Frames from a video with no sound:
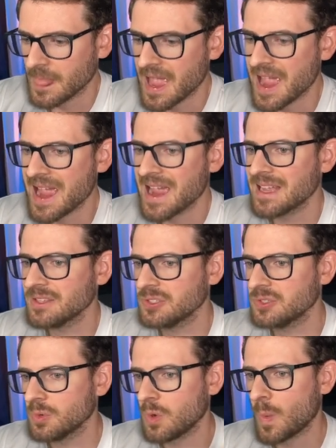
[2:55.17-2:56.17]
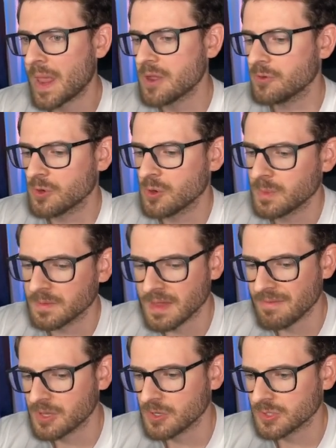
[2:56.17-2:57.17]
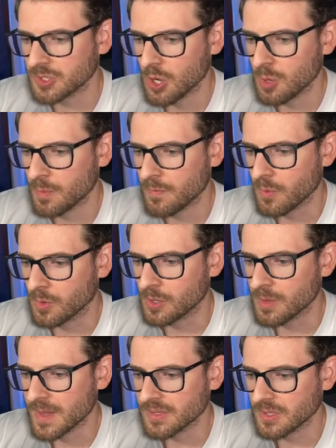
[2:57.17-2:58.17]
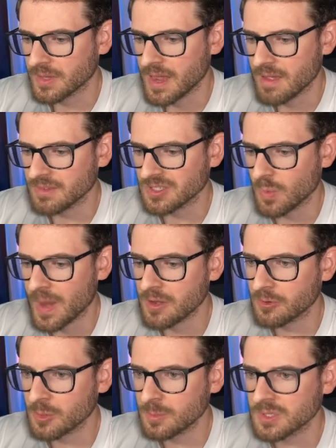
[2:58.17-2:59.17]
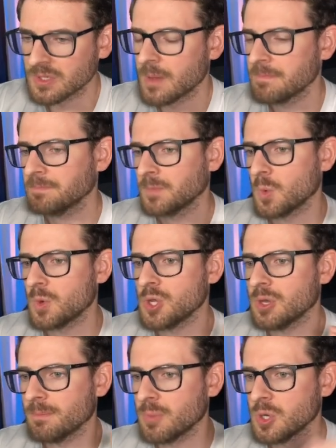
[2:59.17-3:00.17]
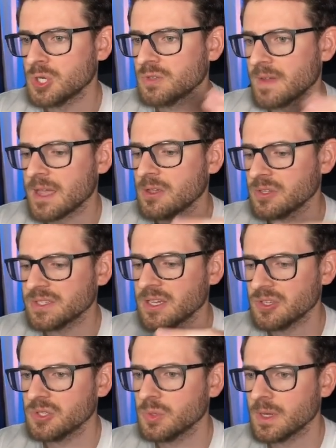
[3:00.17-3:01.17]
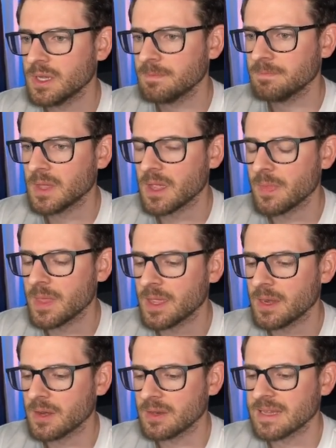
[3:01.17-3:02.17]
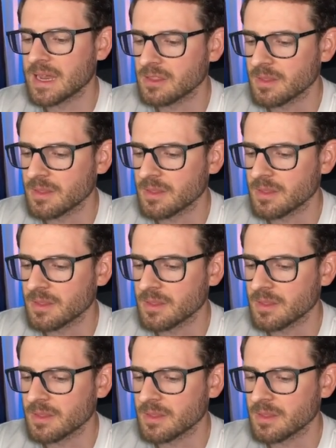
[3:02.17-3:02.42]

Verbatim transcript: adds to a wait group. If you haven't used Go before, you basically have these wait groups where you can push values into it. And then down at the